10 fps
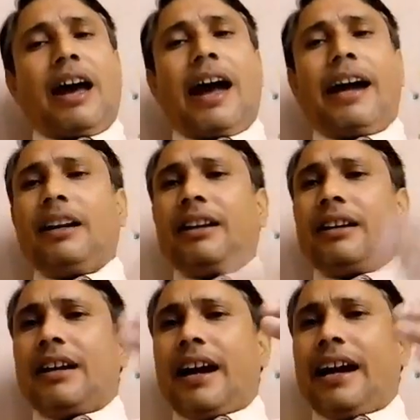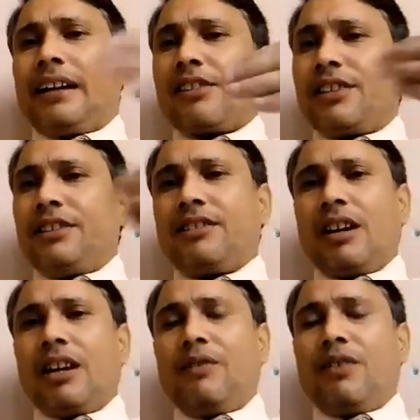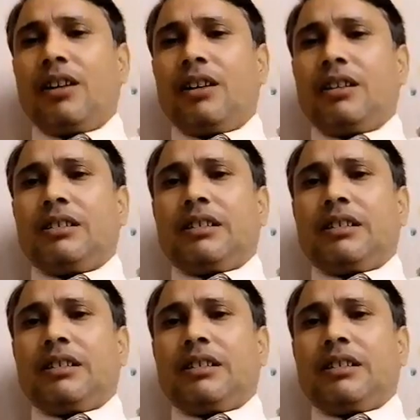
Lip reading: and at central level